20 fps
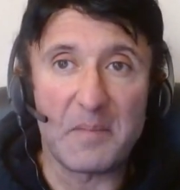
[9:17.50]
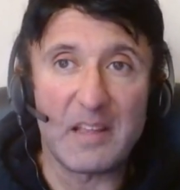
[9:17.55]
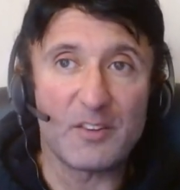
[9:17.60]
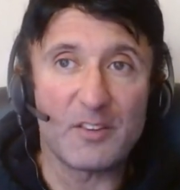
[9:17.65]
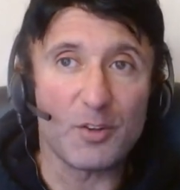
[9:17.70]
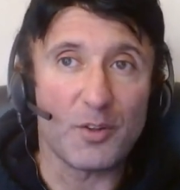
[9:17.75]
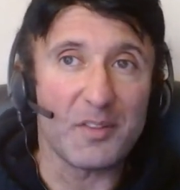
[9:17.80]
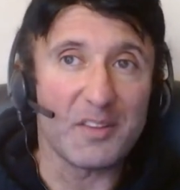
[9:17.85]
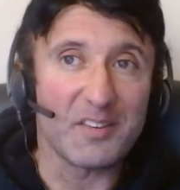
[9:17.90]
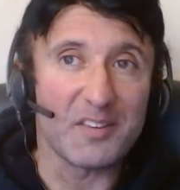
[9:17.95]

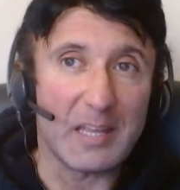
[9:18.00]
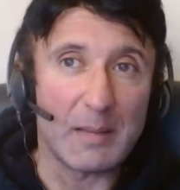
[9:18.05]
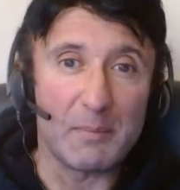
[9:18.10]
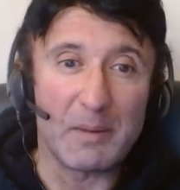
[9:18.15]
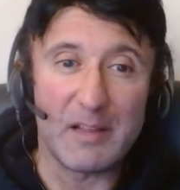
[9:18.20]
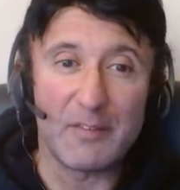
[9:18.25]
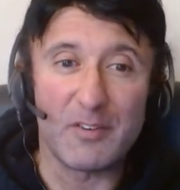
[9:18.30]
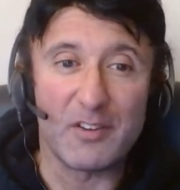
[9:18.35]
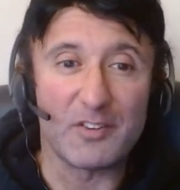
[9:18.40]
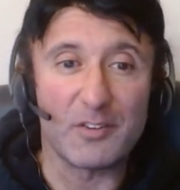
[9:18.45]
It's on the same
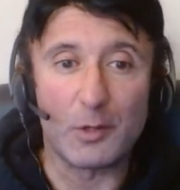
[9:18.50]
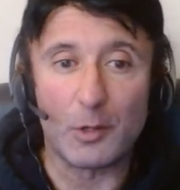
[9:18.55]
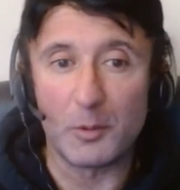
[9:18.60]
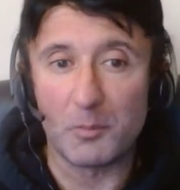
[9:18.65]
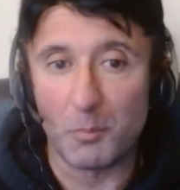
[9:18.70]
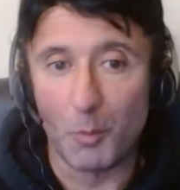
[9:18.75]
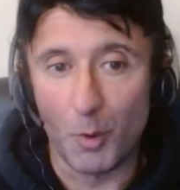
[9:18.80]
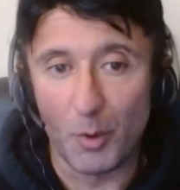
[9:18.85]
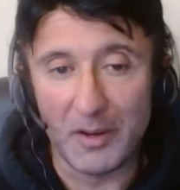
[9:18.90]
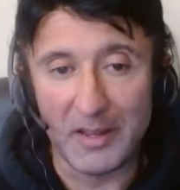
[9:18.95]
level as a good
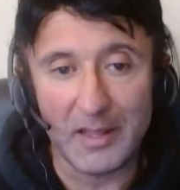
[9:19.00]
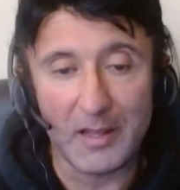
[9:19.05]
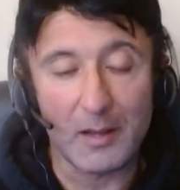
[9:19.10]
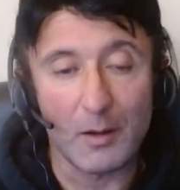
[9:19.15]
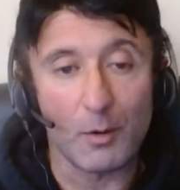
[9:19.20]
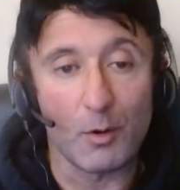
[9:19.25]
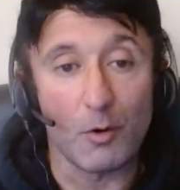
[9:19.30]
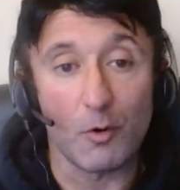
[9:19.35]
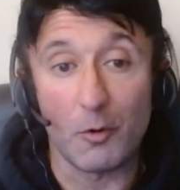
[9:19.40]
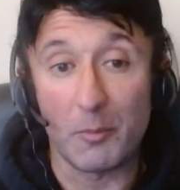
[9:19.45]

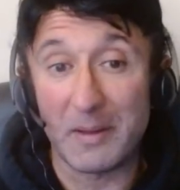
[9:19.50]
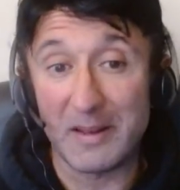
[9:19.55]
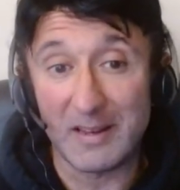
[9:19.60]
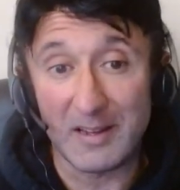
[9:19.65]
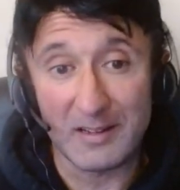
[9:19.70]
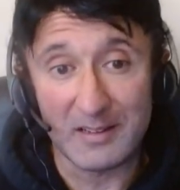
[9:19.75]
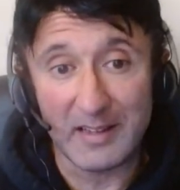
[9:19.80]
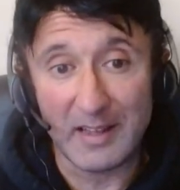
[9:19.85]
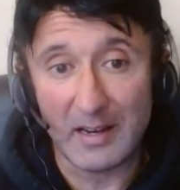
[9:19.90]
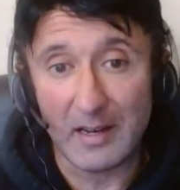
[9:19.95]
morning or
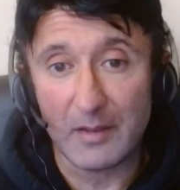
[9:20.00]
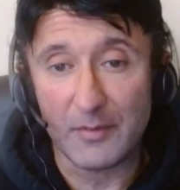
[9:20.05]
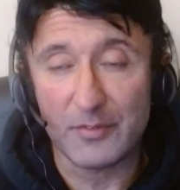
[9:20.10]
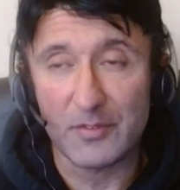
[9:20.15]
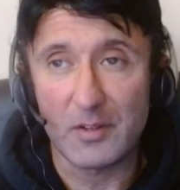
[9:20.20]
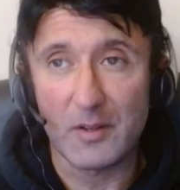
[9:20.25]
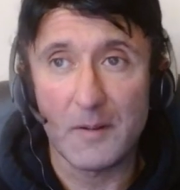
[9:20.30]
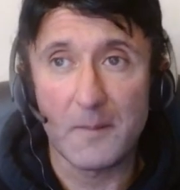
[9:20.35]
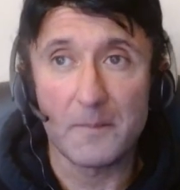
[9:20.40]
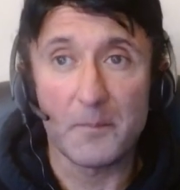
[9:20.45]
Romanian
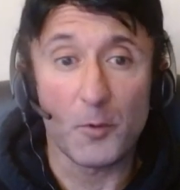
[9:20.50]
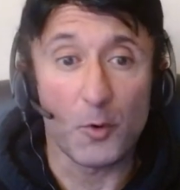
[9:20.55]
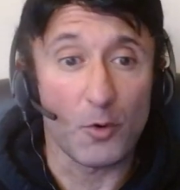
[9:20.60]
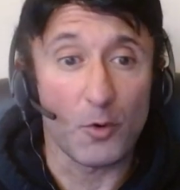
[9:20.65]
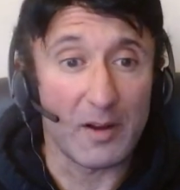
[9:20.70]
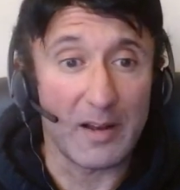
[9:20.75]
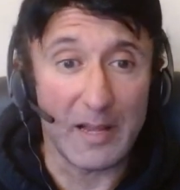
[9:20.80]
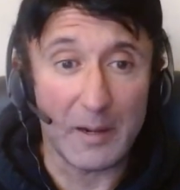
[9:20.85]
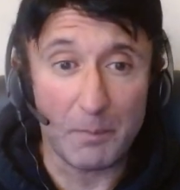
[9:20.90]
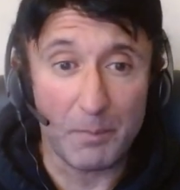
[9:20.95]
deadlift
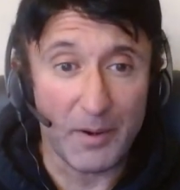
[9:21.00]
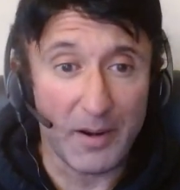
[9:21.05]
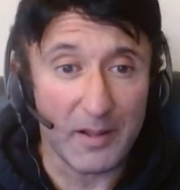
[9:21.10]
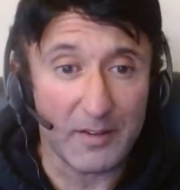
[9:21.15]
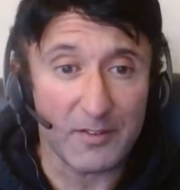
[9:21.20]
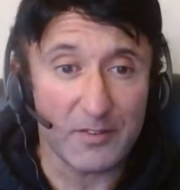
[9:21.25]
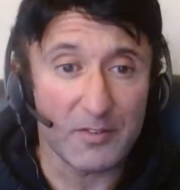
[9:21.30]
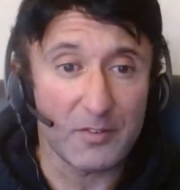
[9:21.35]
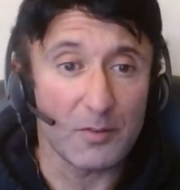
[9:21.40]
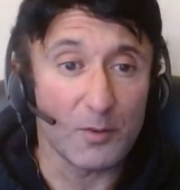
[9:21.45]
or a leg
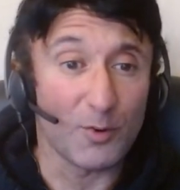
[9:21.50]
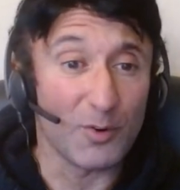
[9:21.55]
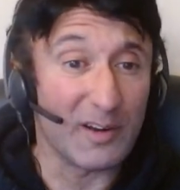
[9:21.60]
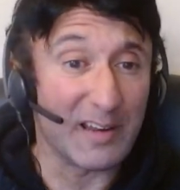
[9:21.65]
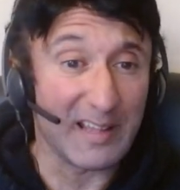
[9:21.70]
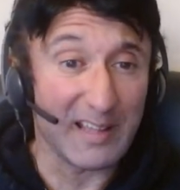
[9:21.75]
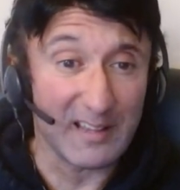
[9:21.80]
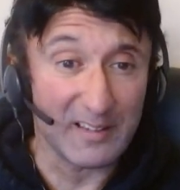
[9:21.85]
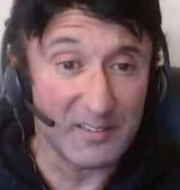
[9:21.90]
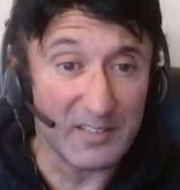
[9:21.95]
press or a
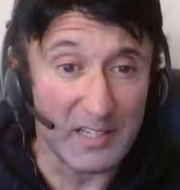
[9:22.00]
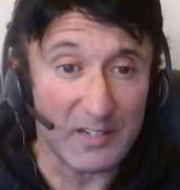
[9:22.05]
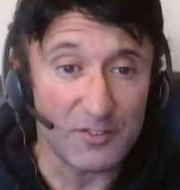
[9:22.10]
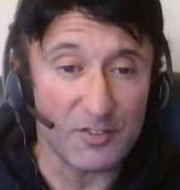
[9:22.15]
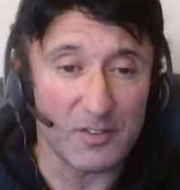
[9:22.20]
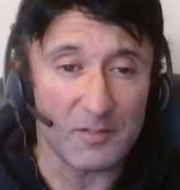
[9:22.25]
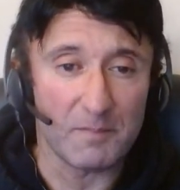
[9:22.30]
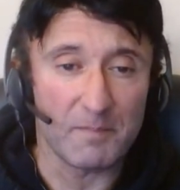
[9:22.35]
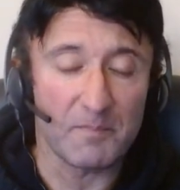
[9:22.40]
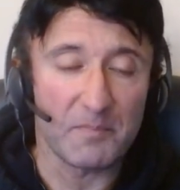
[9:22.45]
leg
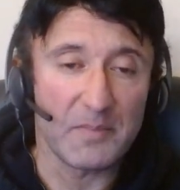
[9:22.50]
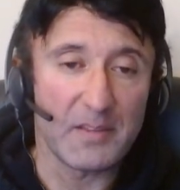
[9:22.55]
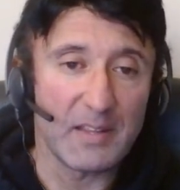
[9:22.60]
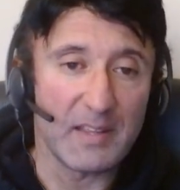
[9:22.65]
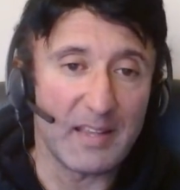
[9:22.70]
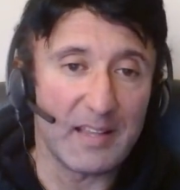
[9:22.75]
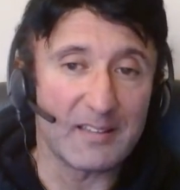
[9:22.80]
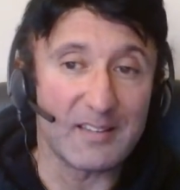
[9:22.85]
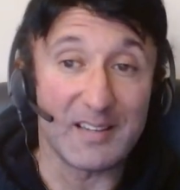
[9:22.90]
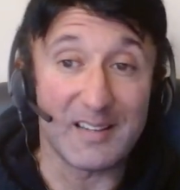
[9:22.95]
extension.
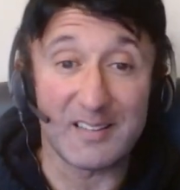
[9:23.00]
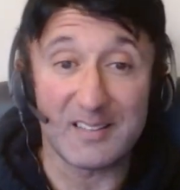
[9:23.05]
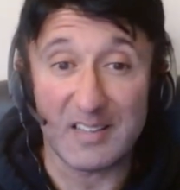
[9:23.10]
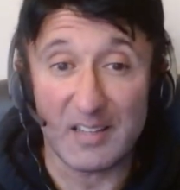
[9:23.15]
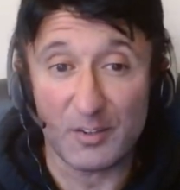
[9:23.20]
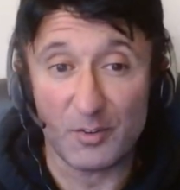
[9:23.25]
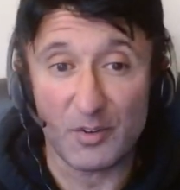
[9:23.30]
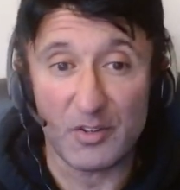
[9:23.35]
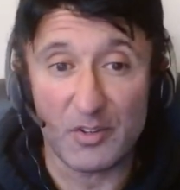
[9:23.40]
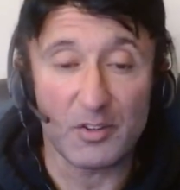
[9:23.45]
It's an
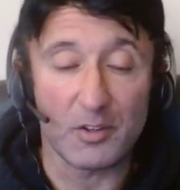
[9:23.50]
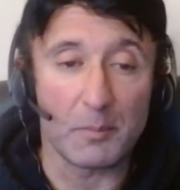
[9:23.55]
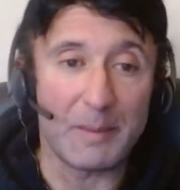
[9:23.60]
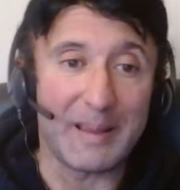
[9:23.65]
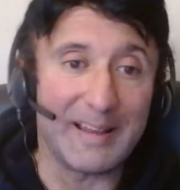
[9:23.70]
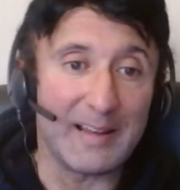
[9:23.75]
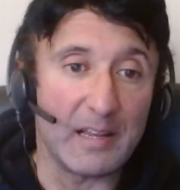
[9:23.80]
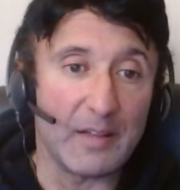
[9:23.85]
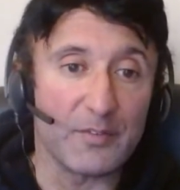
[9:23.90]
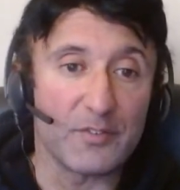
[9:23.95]
accessory to the
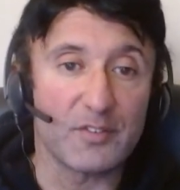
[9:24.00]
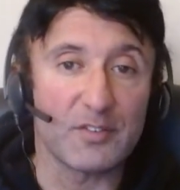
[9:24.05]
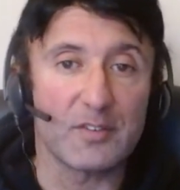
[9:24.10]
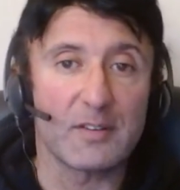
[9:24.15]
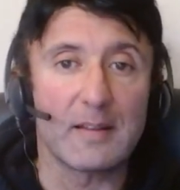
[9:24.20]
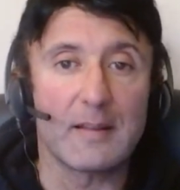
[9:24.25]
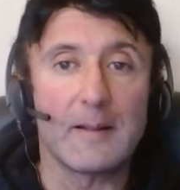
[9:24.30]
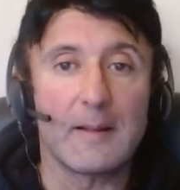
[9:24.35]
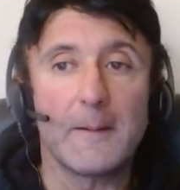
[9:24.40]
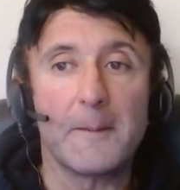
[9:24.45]
main lifts.